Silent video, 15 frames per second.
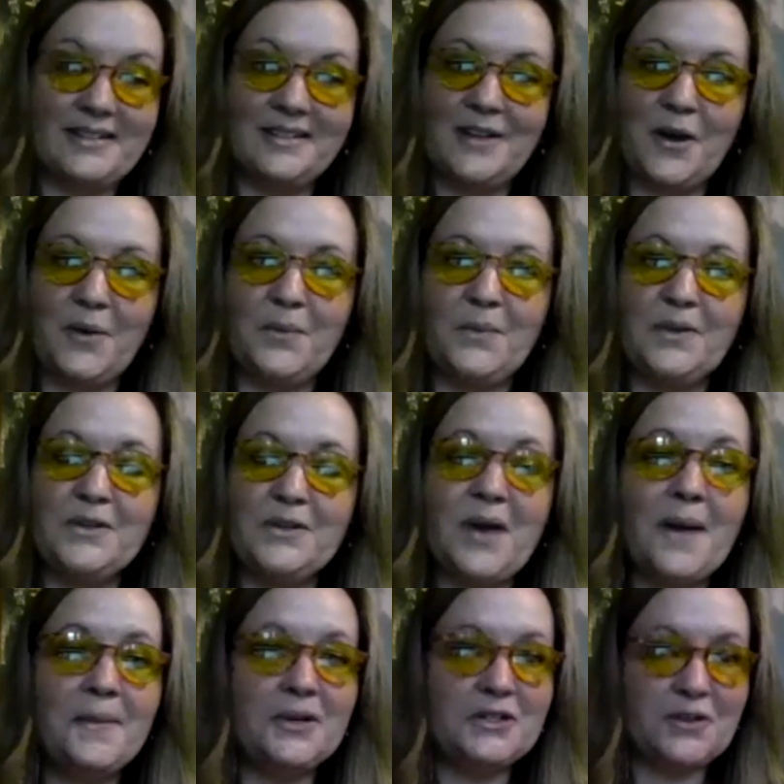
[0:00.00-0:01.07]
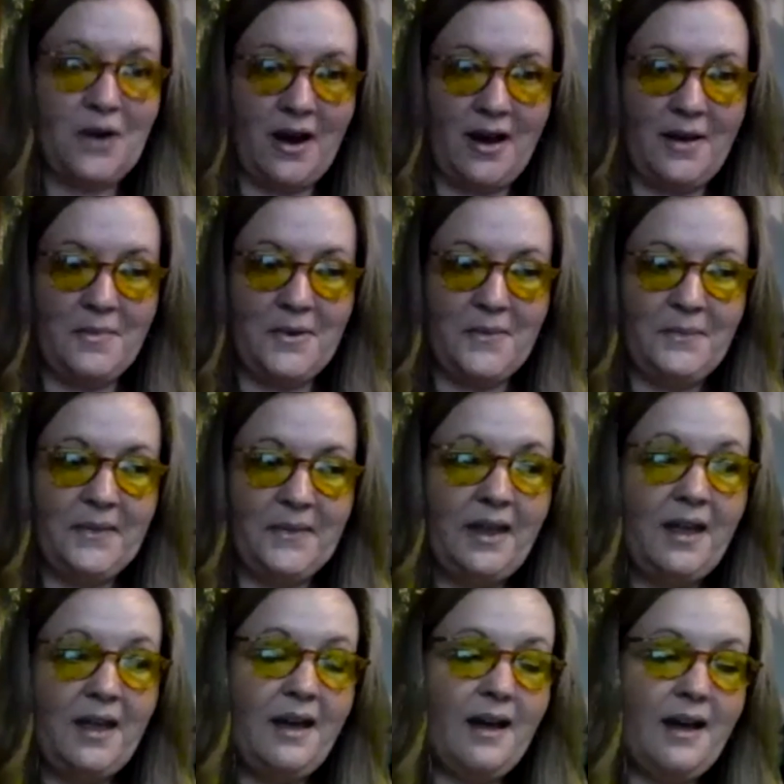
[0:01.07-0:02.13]
No, we do not prescribe.
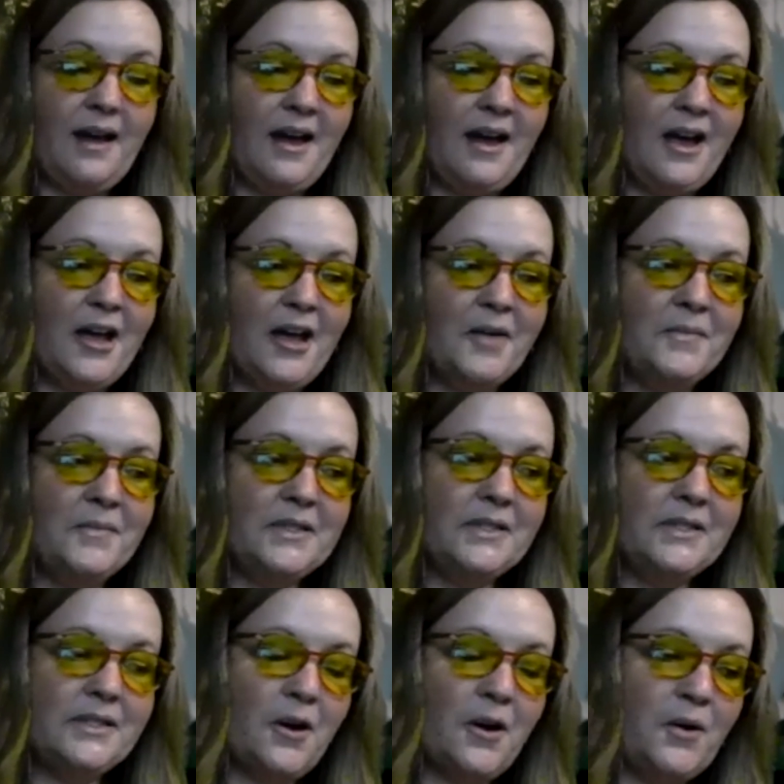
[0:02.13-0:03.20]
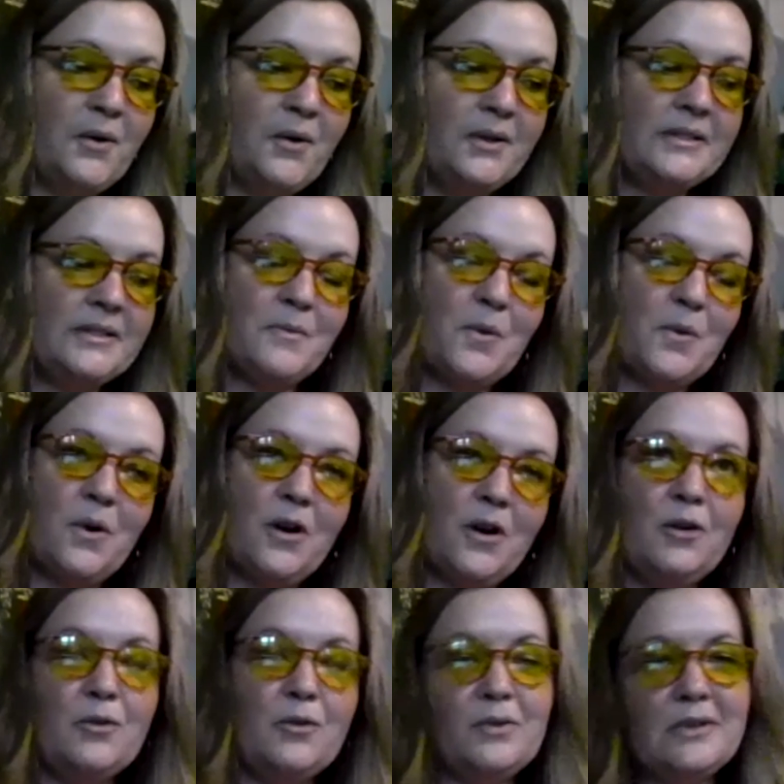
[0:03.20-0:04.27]
So it's
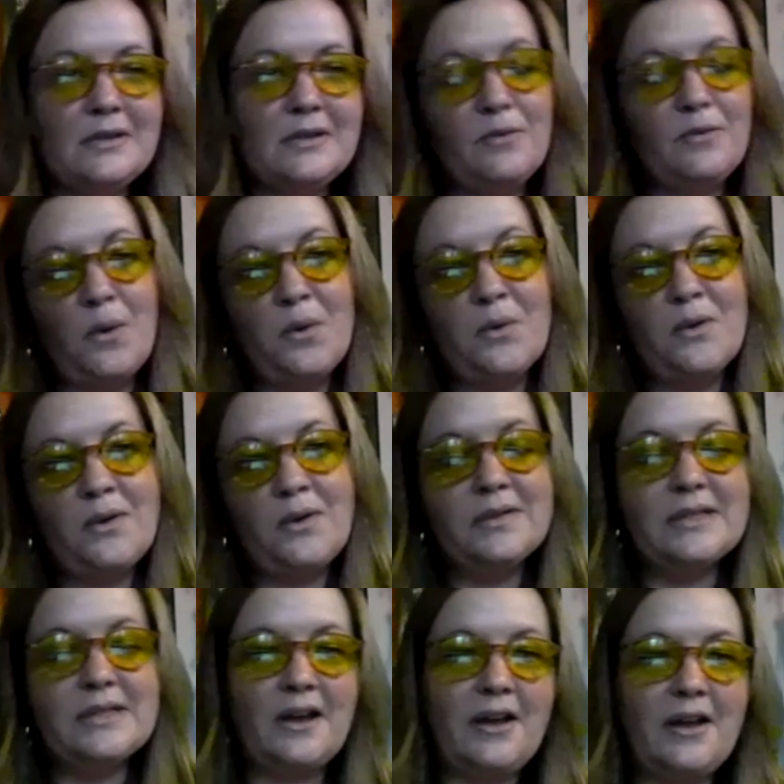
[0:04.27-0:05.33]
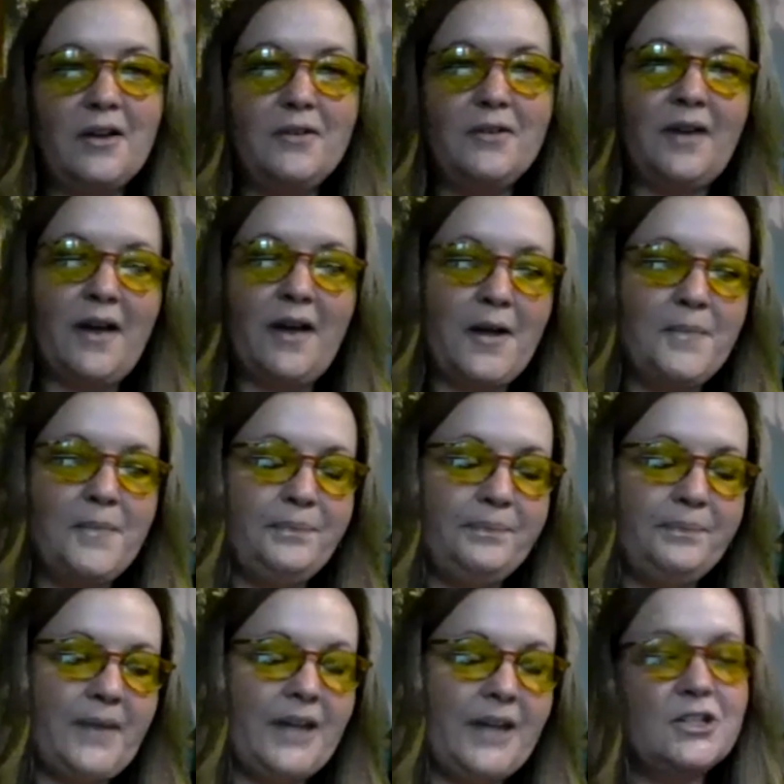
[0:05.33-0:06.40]
more roles of
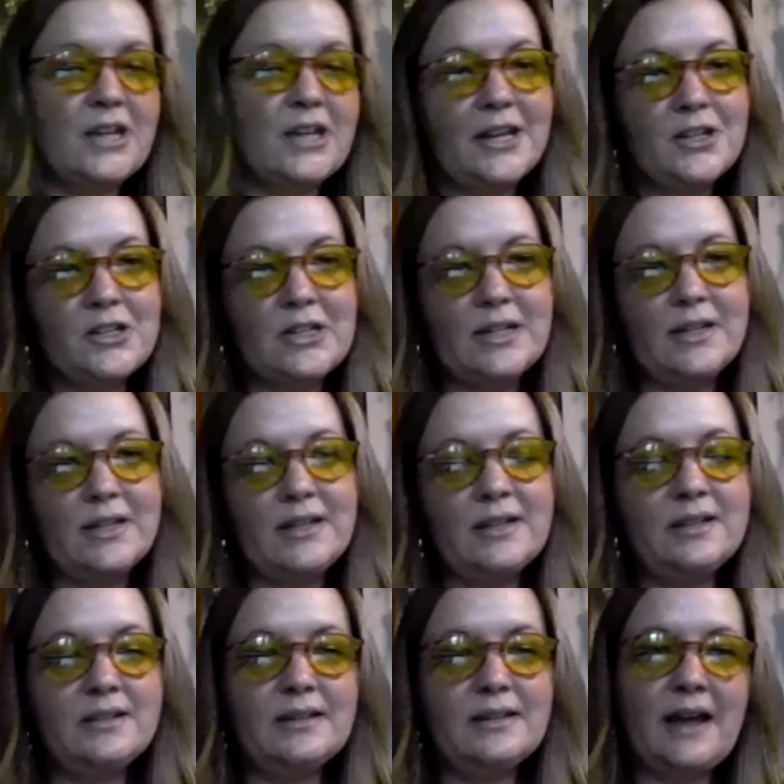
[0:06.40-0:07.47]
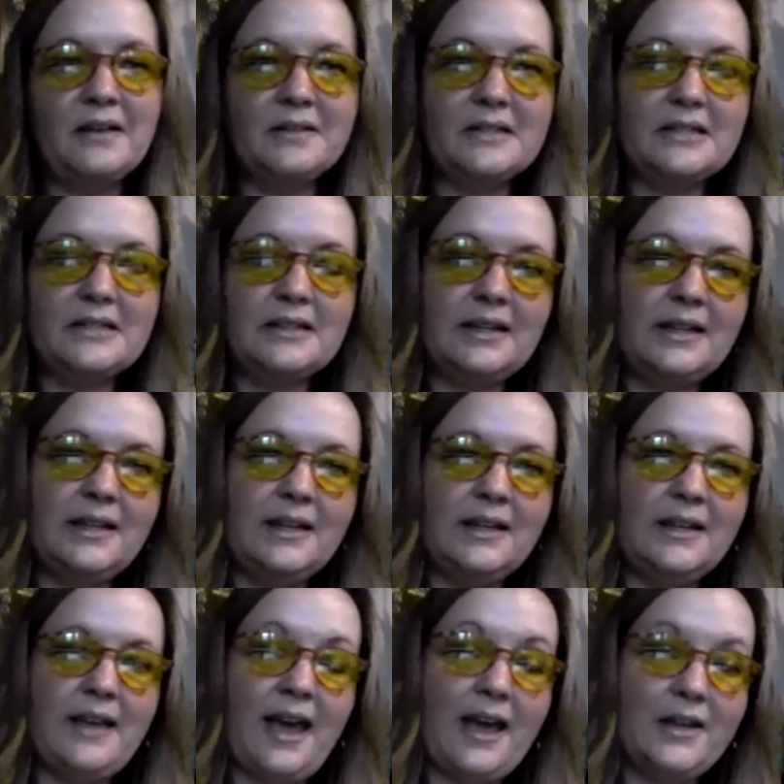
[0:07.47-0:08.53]
education,
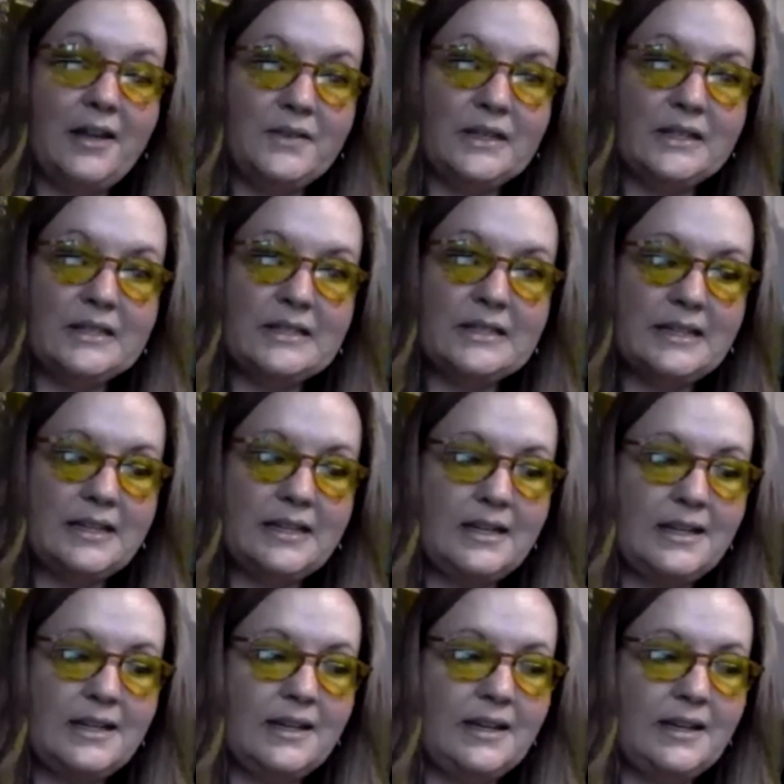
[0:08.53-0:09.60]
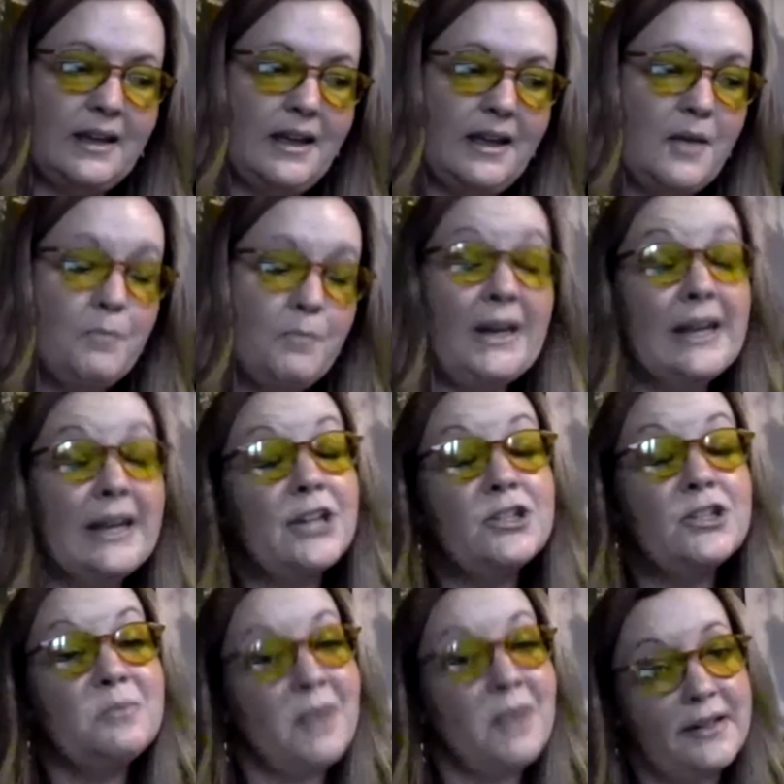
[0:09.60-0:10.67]
counseling, advocacy,
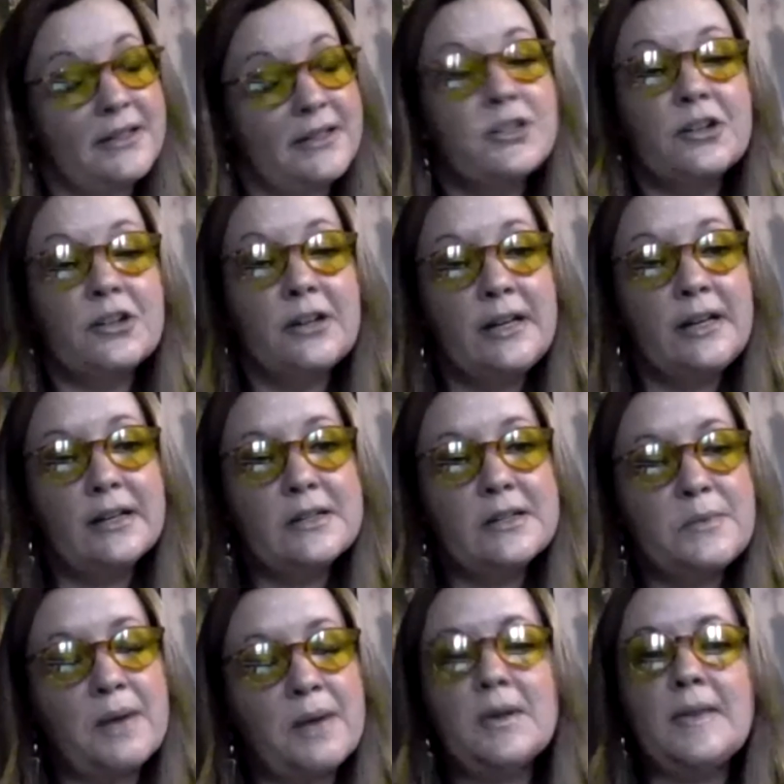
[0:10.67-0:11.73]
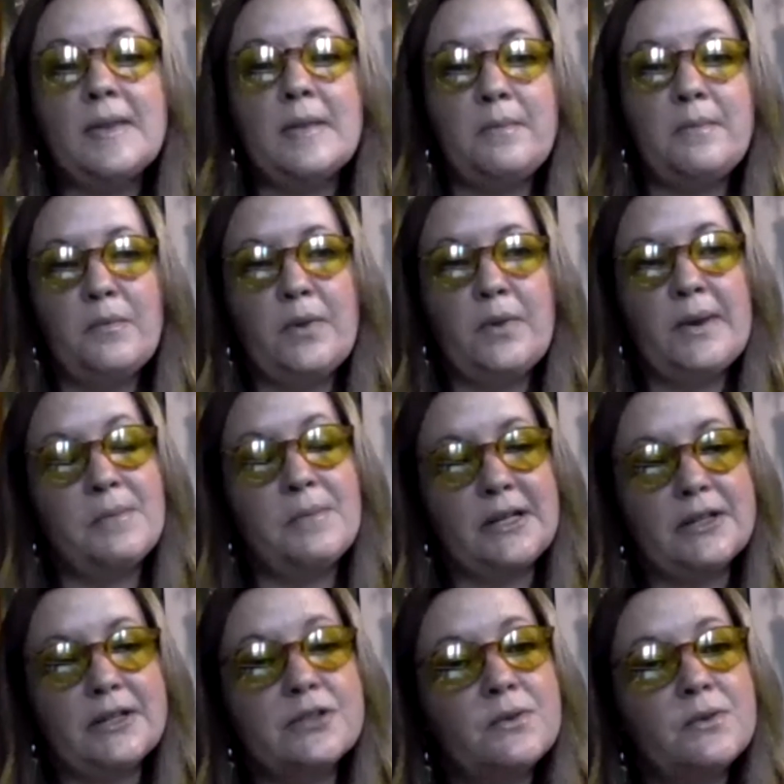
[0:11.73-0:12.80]
medication monitoring is probably one of the
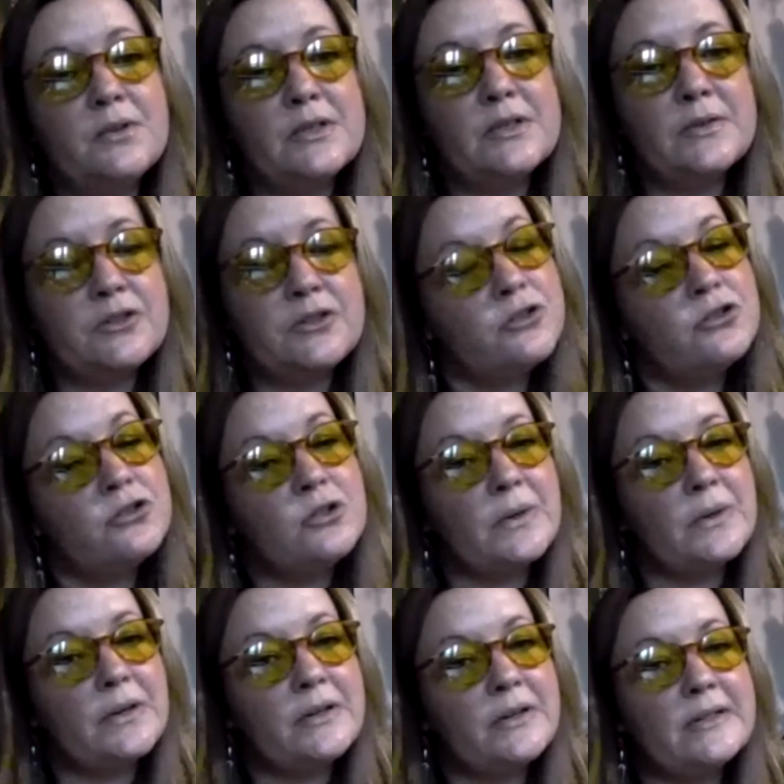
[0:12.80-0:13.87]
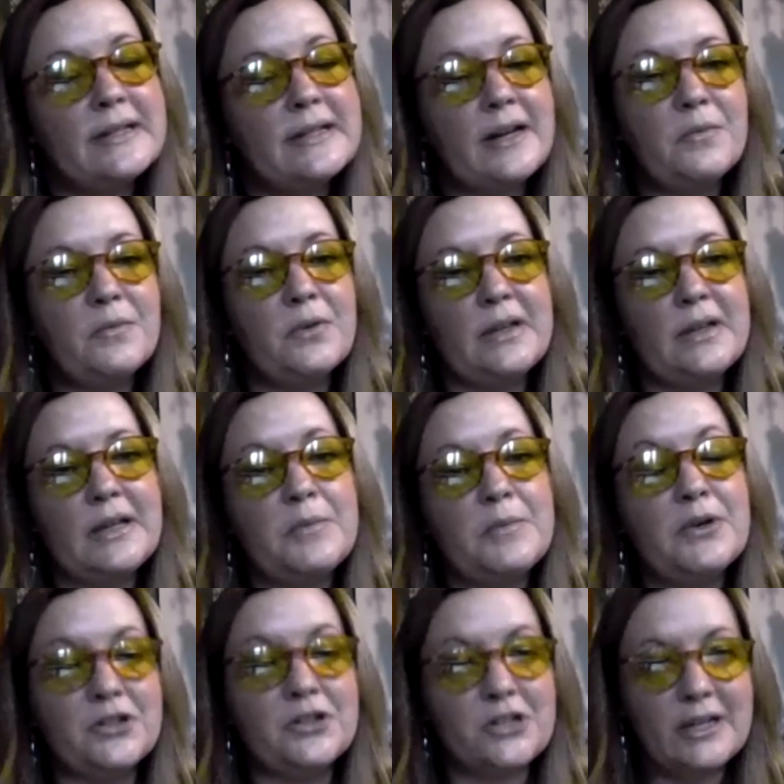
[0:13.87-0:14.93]
biggest roles for social workers that I'm really
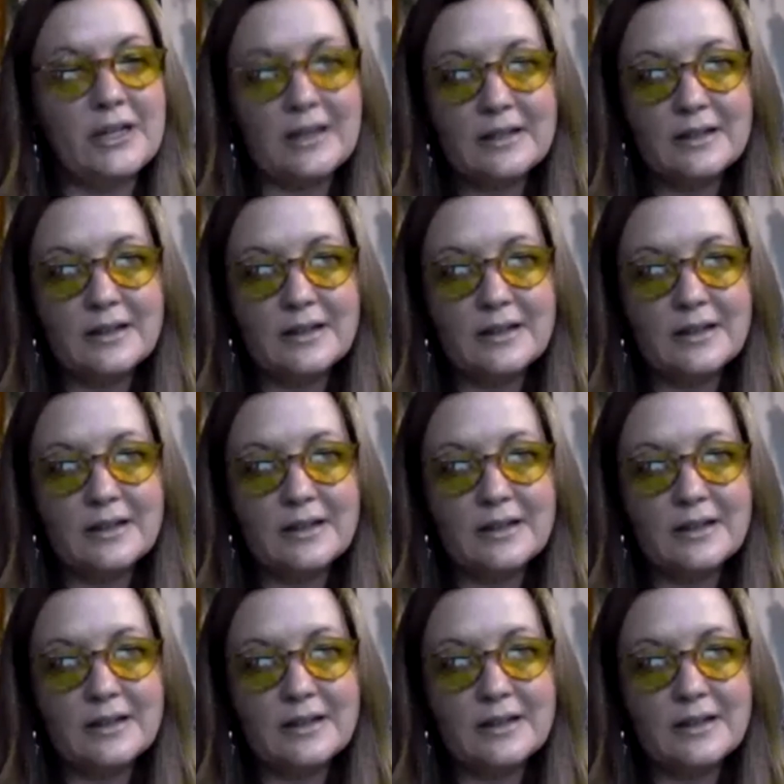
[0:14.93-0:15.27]
pushing